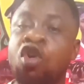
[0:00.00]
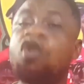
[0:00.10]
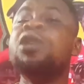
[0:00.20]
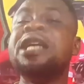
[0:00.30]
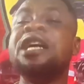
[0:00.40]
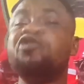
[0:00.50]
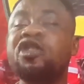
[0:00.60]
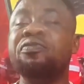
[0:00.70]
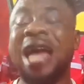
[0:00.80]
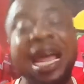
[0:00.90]
Omunina
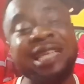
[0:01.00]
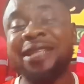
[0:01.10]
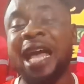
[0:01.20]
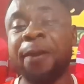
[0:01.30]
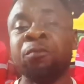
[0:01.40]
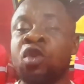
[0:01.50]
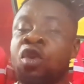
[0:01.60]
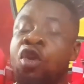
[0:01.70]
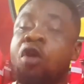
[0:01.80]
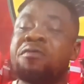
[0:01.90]
Dream, and he said,
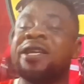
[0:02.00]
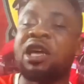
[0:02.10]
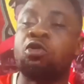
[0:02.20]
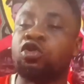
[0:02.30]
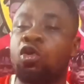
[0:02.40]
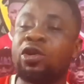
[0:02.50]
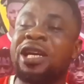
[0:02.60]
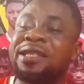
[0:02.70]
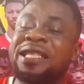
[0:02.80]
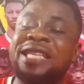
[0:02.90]
on Bessa Kotoko
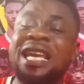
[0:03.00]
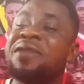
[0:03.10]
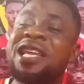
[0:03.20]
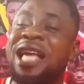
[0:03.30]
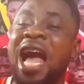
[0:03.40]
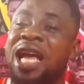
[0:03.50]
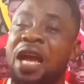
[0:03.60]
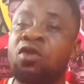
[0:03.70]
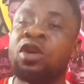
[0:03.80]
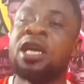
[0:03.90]
Jesse, send a medical
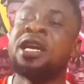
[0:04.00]
canoe,